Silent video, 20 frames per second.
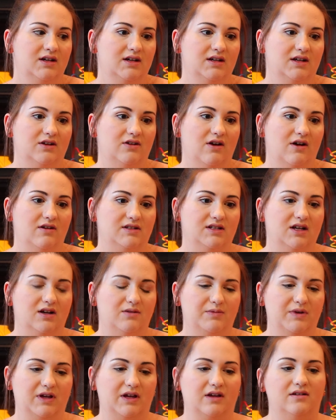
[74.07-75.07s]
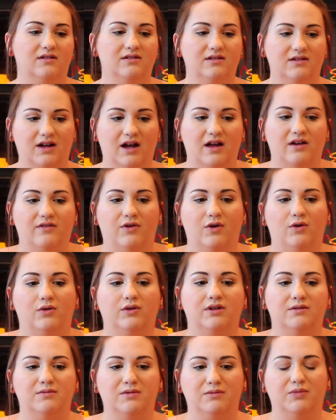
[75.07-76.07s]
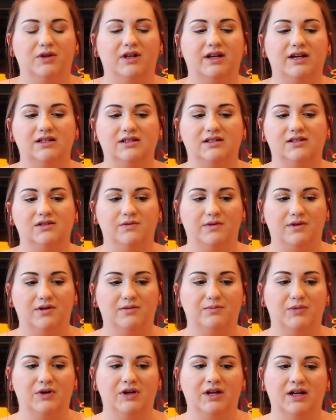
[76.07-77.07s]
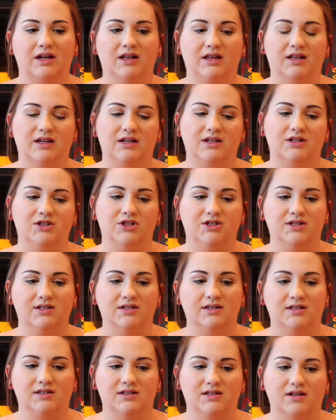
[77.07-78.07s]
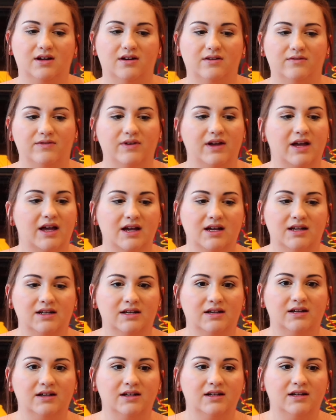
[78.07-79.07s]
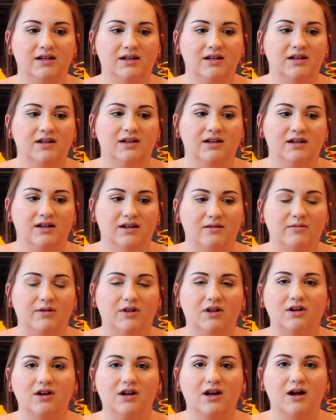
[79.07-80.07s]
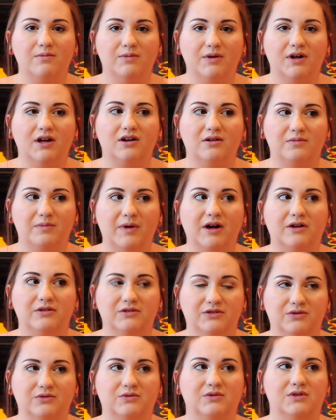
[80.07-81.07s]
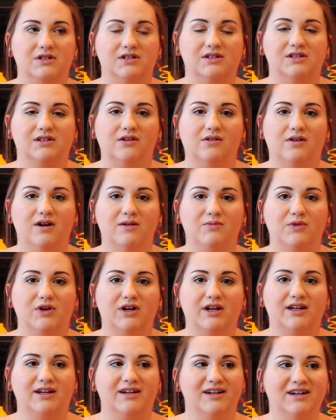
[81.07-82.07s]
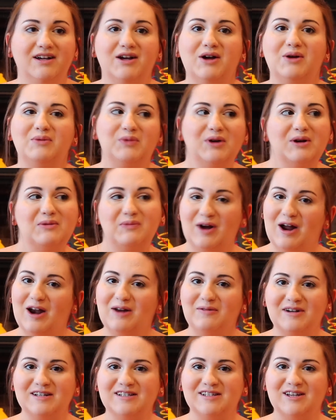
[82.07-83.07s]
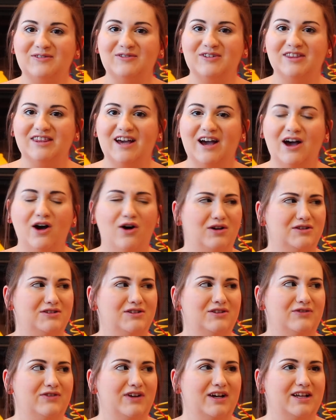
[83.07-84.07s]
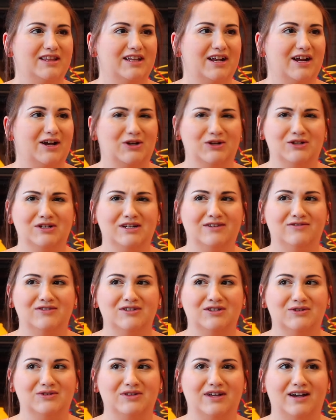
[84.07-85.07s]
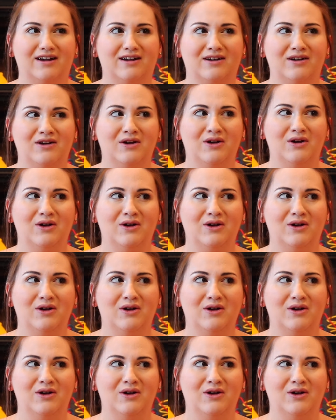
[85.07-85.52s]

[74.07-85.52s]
you know, I was helping kind of hold them in place as we were putting in the hinges and stuff. And I mean, they're a couple hundred pound doors. So I'm pretty proud of myself with that. Also the fact that I couldn't even do that